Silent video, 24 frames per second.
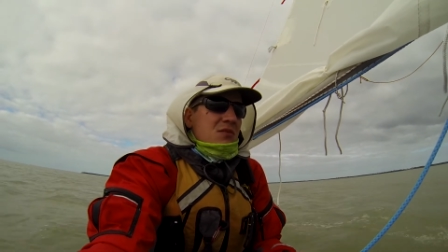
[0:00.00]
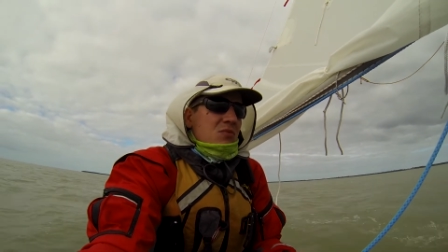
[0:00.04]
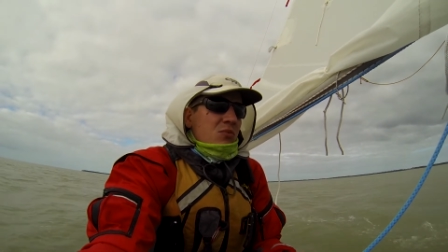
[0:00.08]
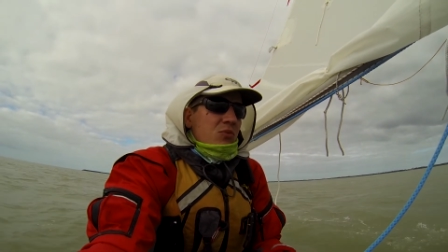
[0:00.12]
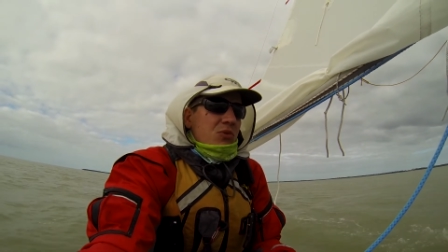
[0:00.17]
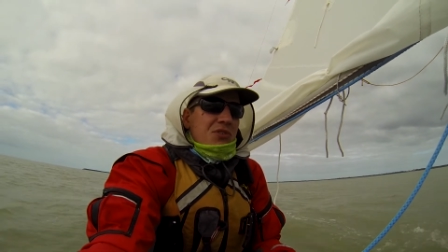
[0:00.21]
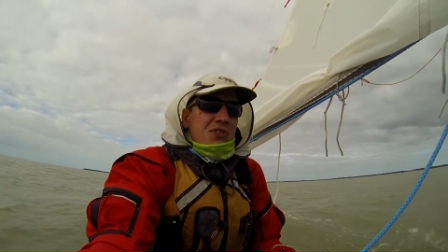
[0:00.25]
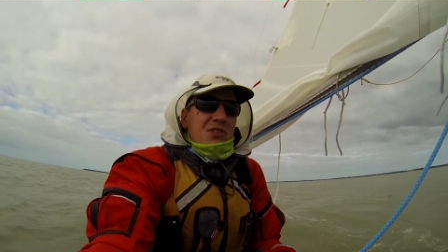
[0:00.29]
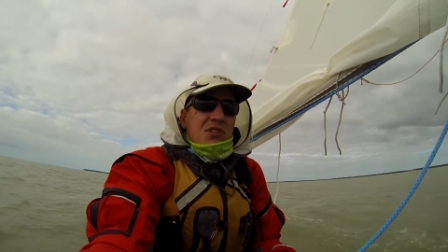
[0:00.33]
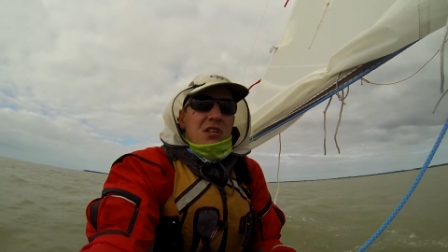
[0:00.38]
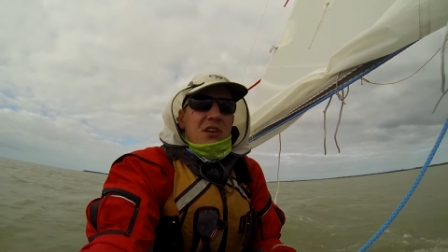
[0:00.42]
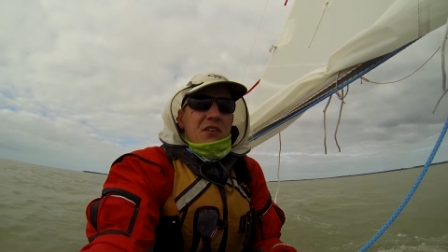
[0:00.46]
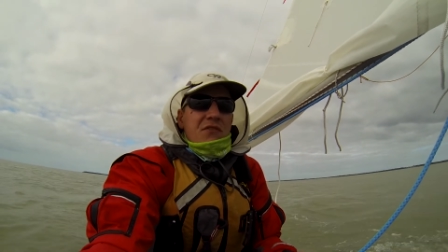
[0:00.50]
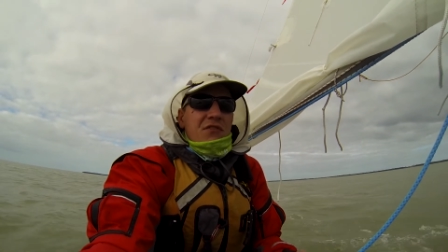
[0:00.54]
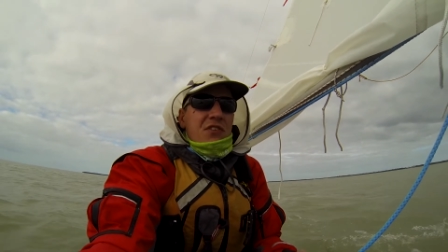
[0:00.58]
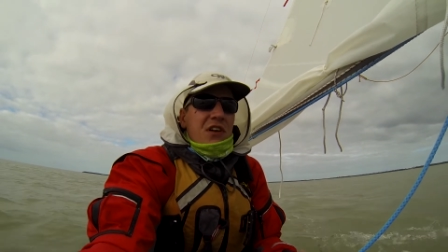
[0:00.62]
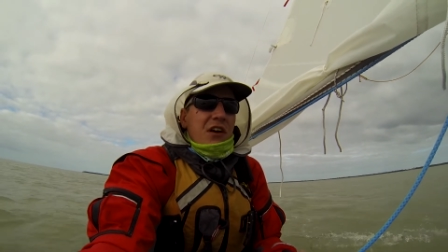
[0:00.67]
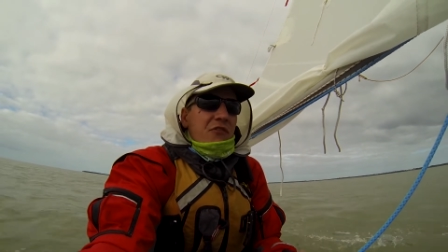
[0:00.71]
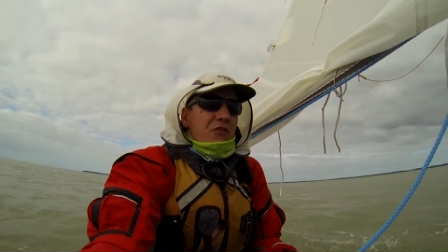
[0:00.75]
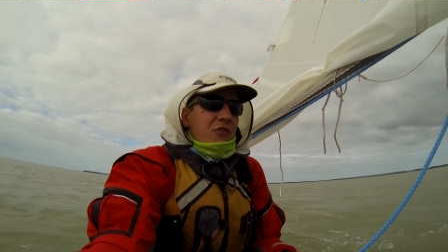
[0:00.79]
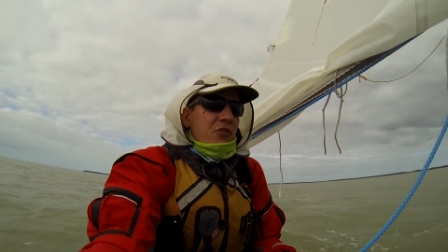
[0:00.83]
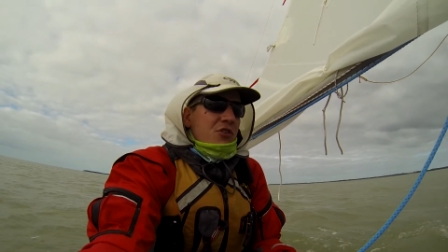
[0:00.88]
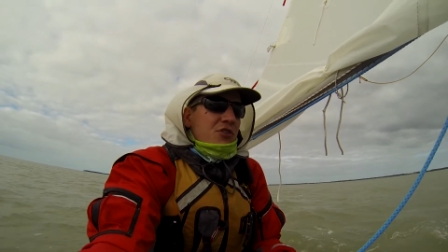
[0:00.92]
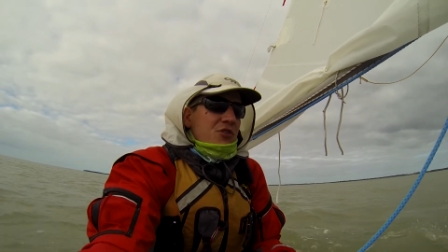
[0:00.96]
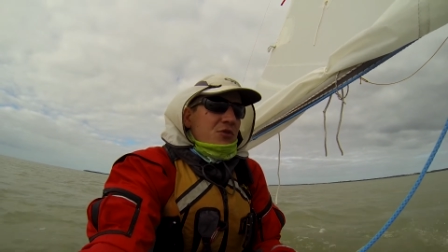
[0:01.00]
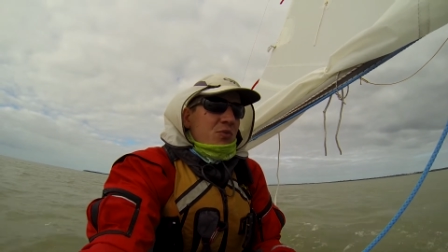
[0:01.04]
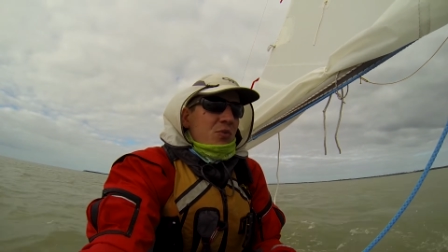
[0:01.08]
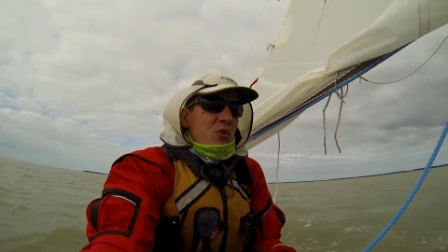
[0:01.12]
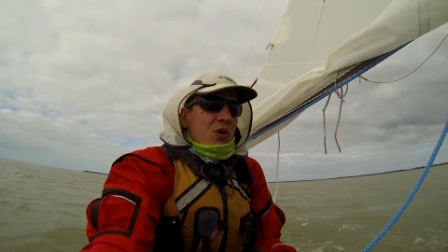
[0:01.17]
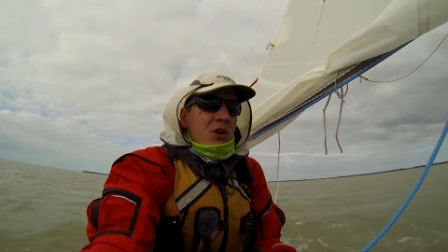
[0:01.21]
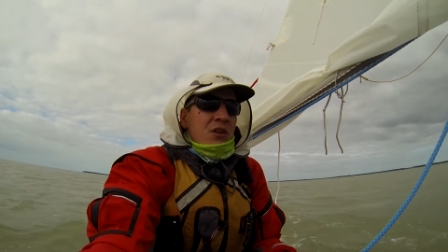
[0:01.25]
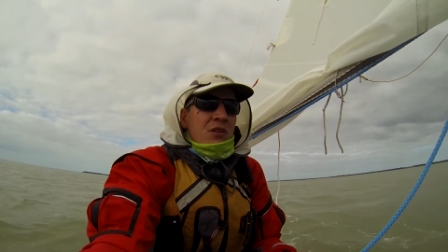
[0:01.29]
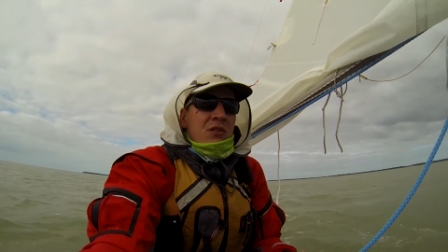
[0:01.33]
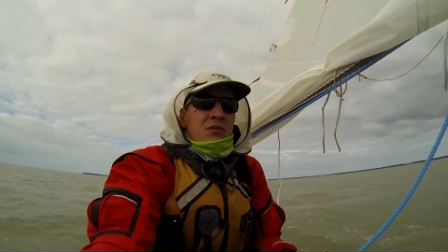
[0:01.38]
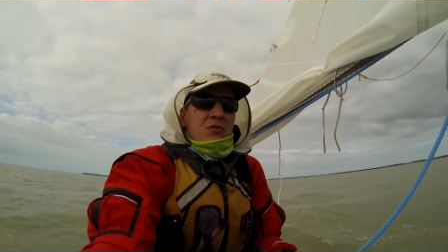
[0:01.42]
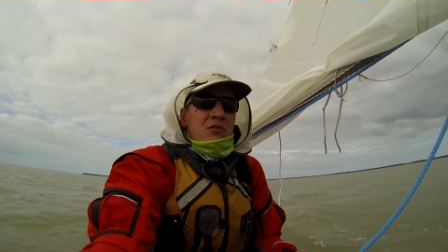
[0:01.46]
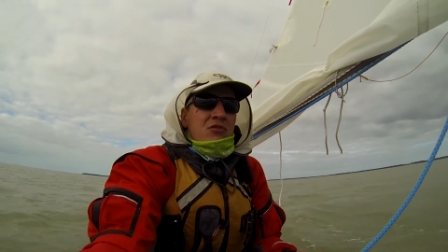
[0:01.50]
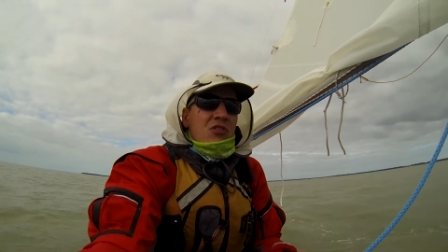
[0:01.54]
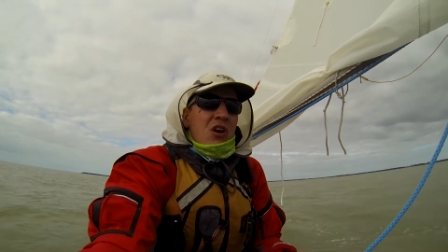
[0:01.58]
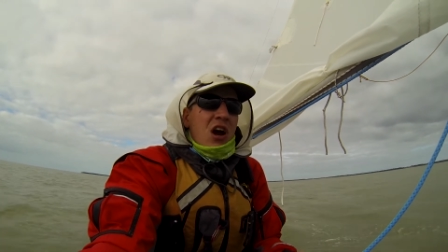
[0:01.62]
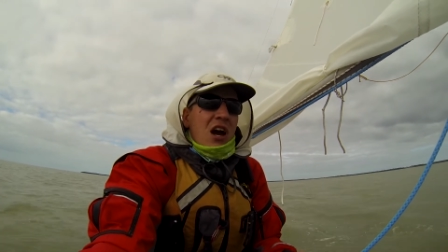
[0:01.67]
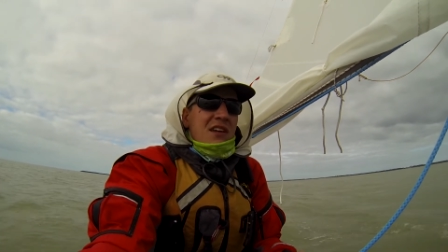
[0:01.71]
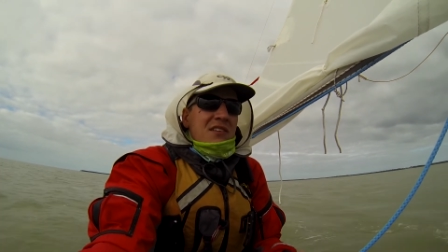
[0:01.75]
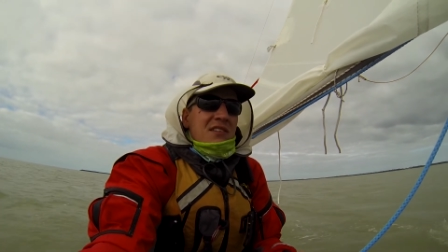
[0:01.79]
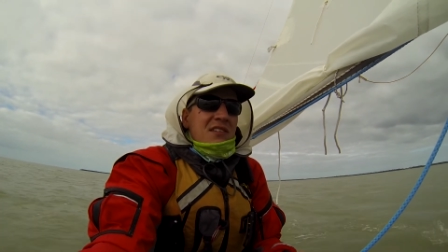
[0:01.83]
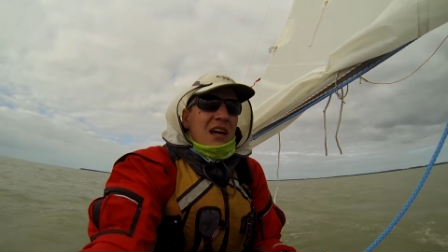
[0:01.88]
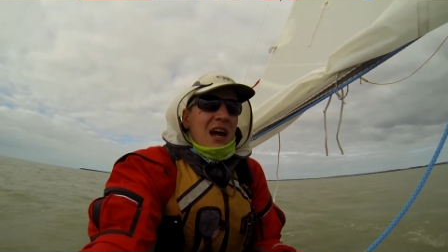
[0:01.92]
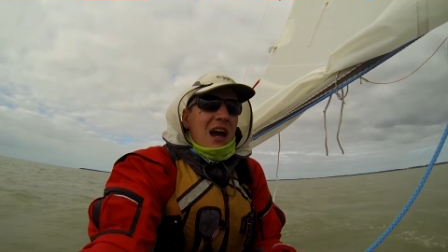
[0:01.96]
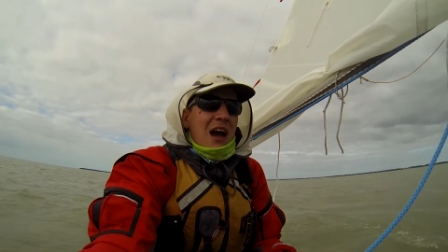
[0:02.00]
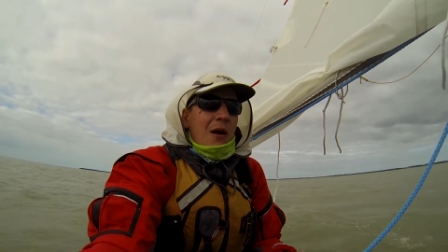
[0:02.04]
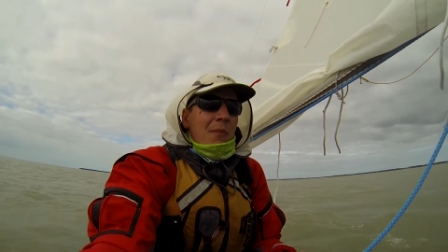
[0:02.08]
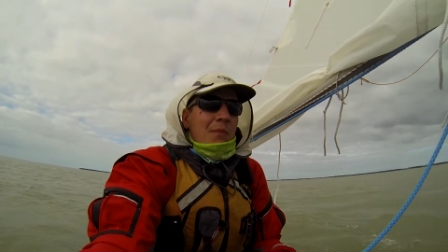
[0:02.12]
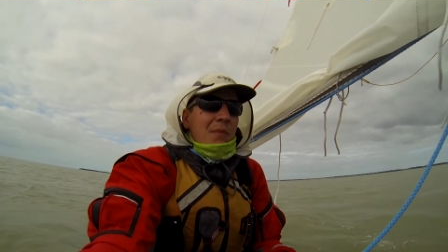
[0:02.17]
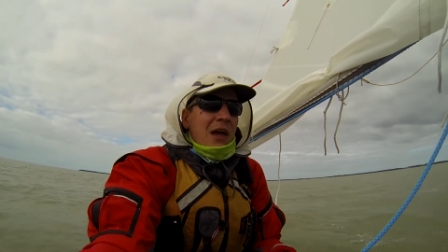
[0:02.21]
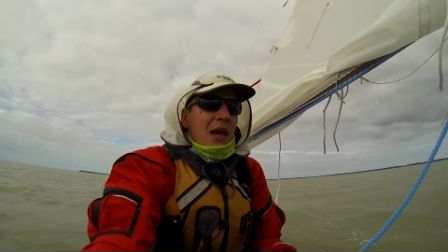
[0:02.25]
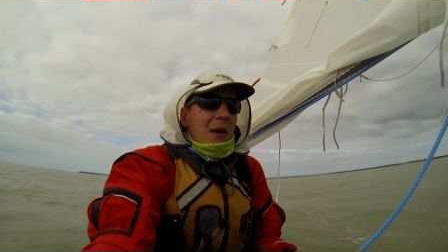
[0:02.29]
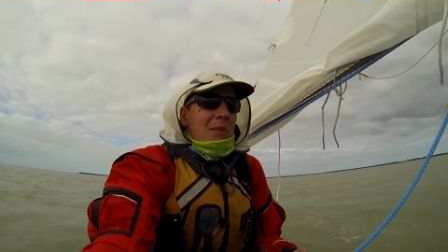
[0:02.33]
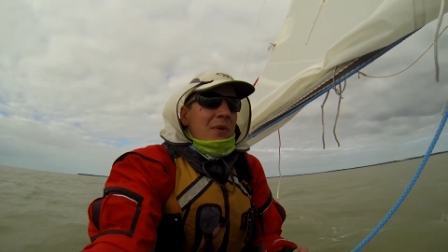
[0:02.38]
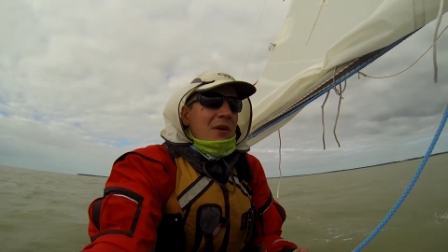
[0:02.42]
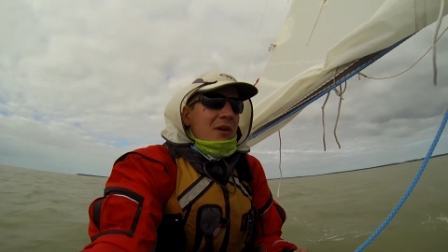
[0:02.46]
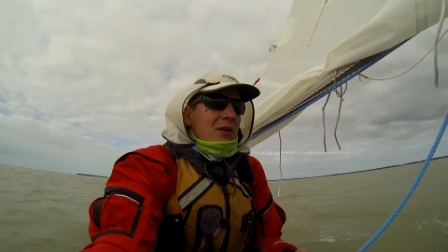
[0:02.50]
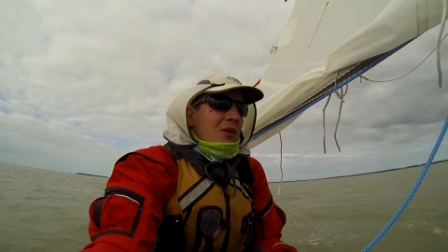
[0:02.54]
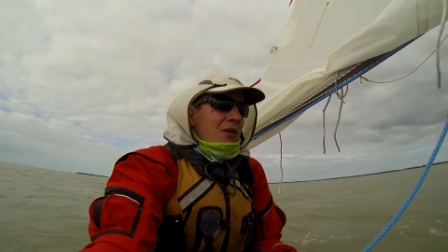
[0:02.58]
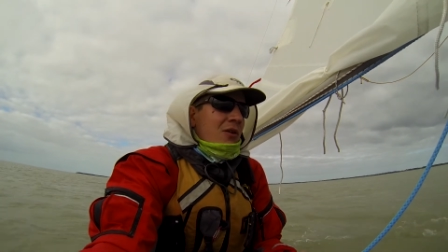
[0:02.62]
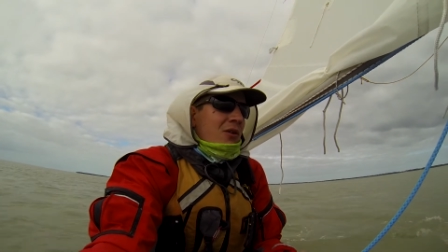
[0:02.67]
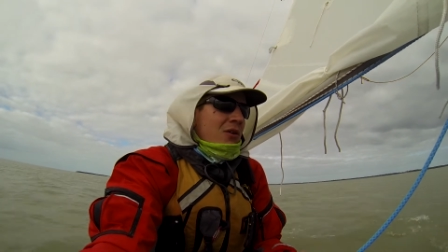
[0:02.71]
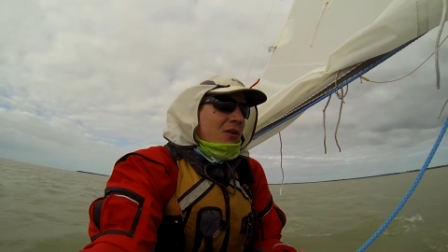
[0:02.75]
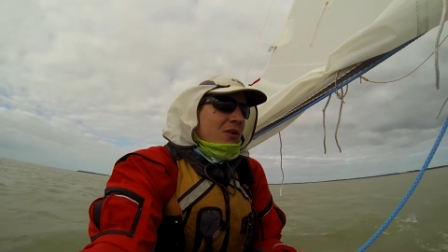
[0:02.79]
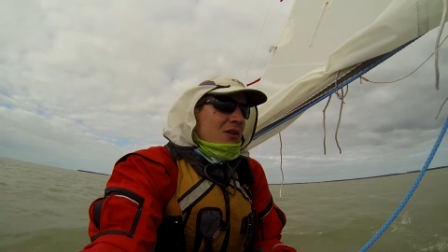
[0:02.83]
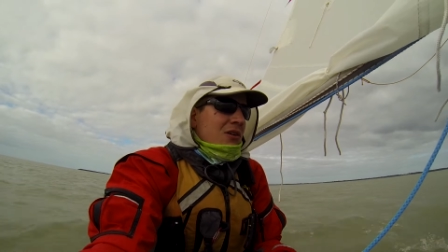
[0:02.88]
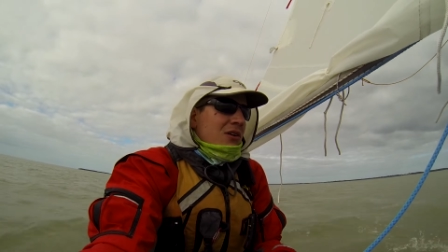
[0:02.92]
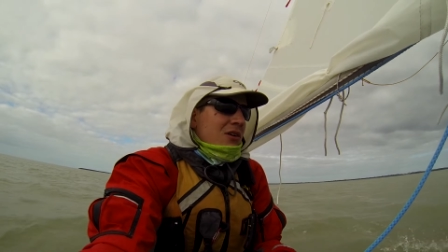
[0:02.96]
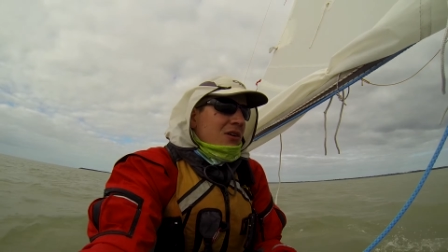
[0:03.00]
We'll see if that first one dries out maybe, or